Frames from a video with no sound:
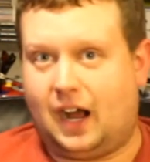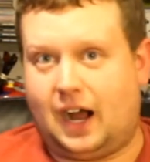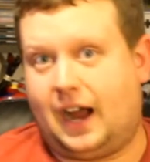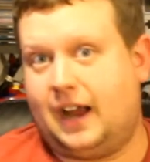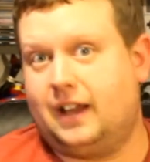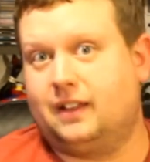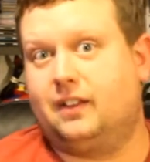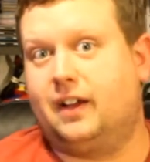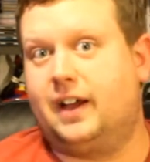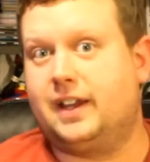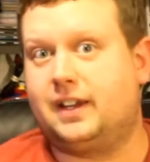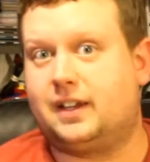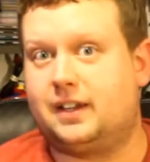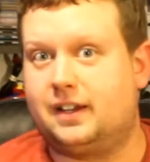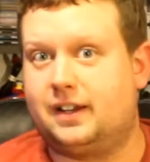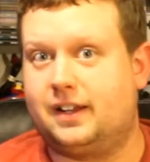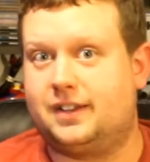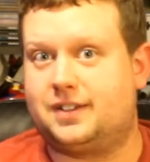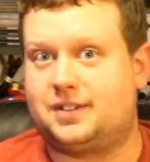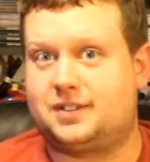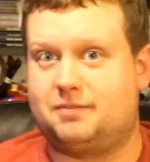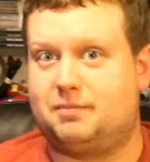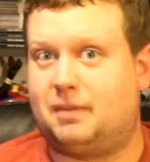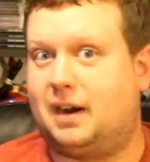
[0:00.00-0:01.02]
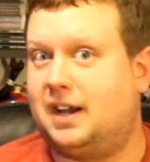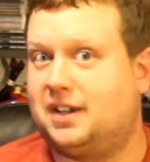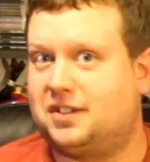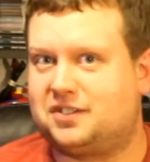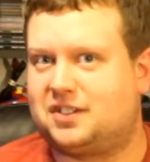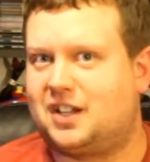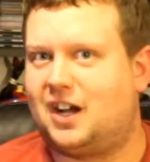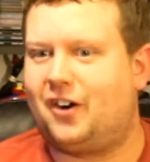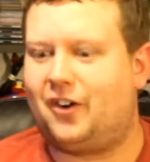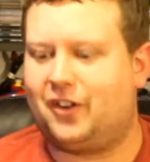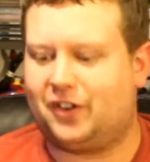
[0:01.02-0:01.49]
I like it. It's my
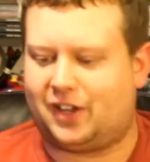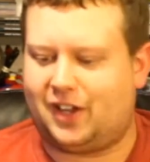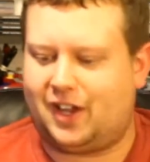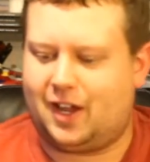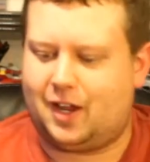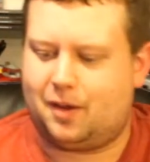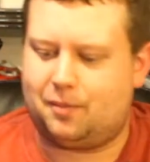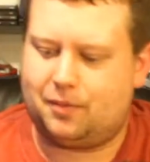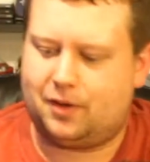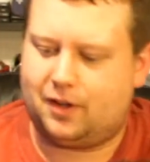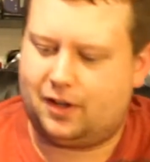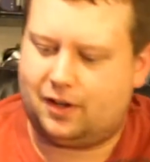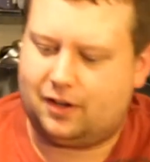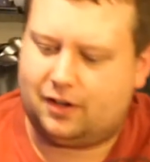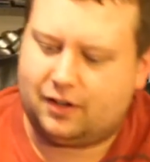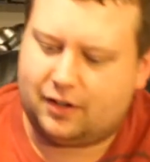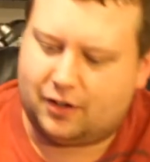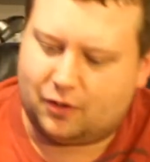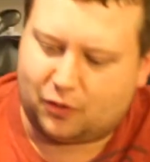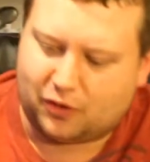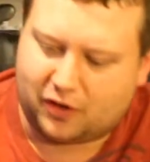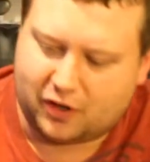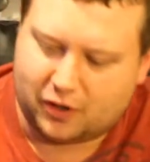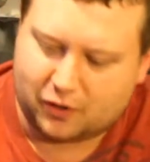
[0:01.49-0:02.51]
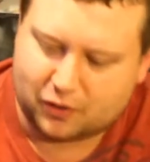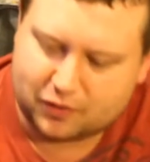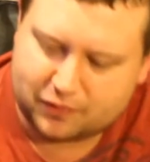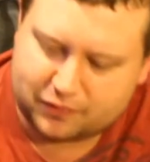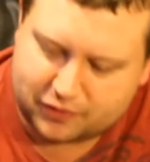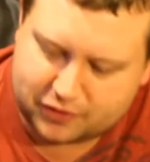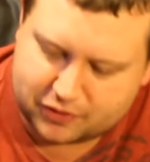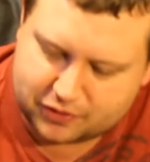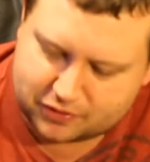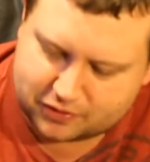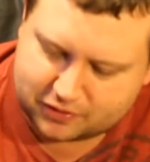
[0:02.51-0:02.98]
style of game, and it'll get a
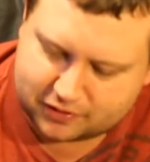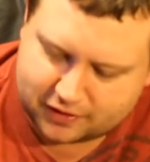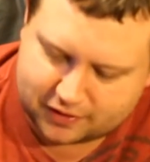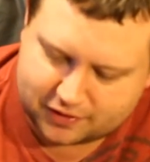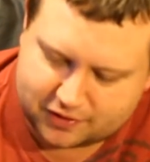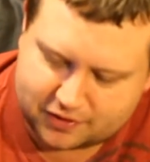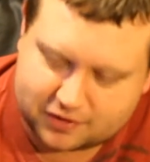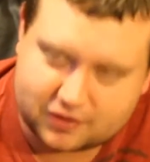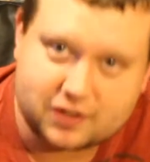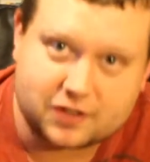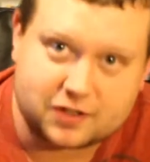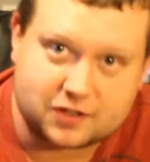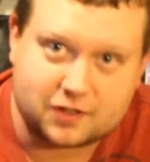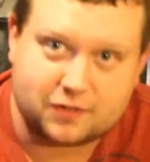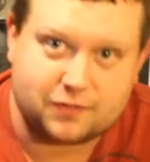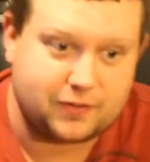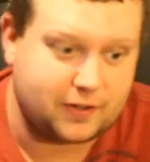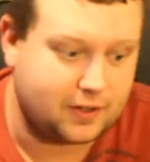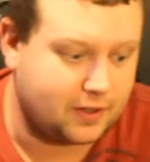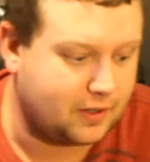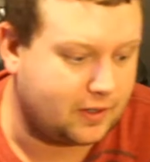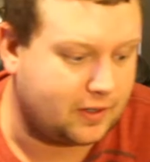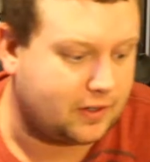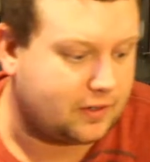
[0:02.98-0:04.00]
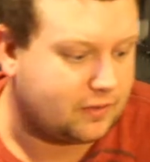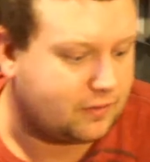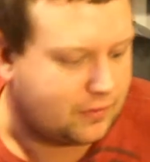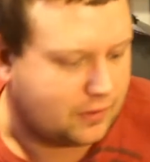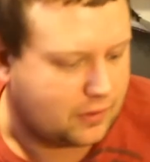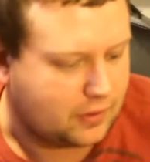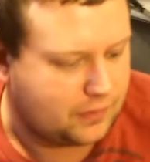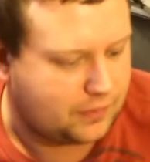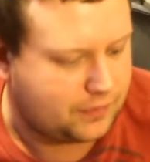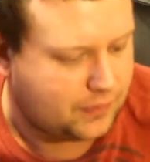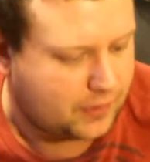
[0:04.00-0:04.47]
review. It's a very,
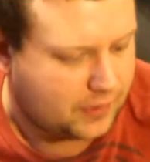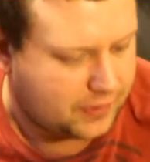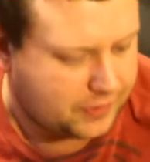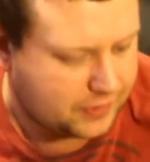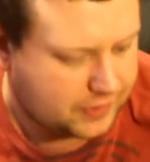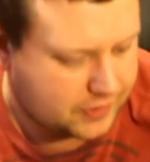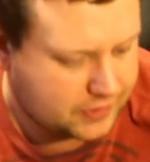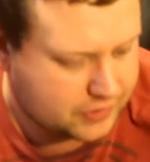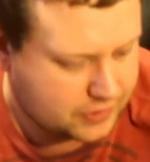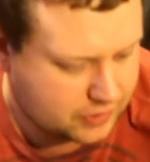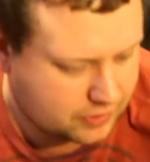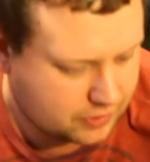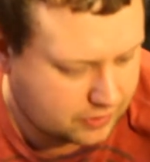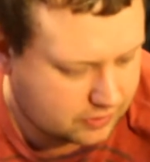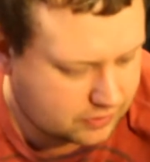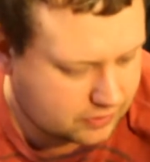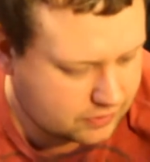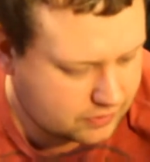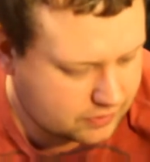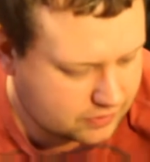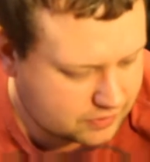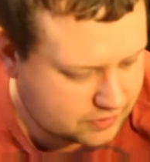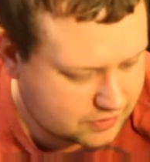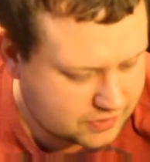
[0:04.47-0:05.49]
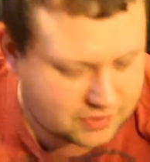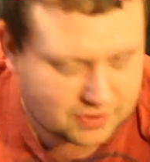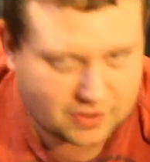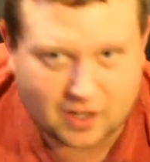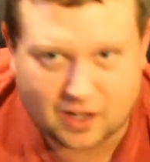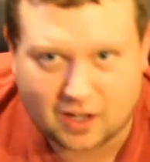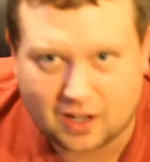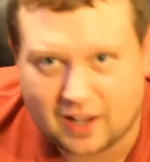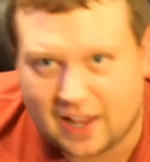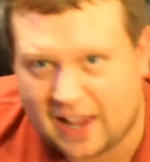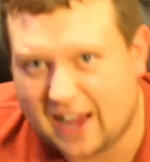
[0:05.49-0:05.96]
very fun dungeon. It's
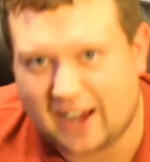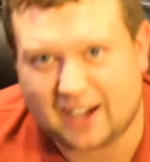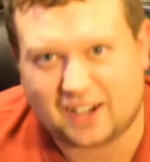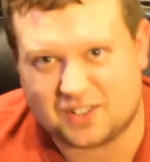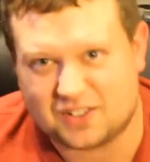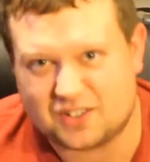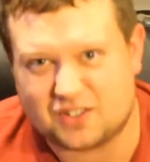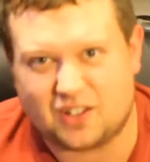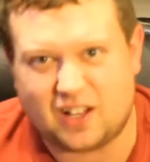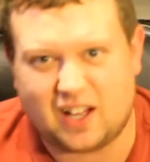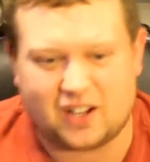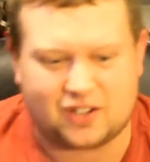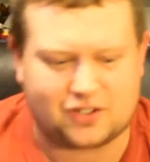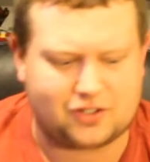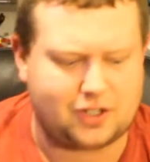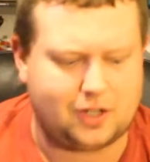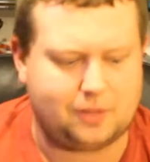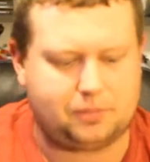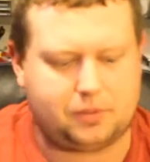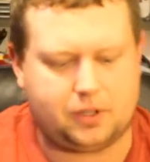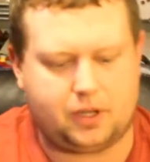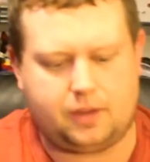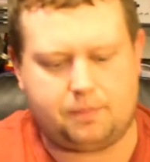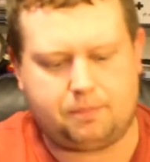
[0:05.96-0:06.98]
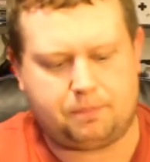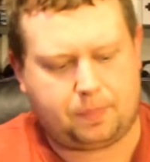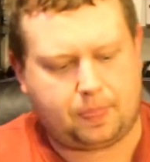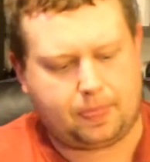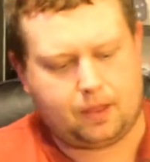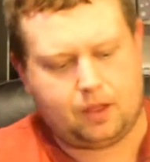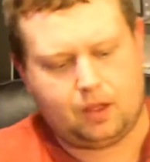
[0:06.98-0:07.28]
a hack and slash type game.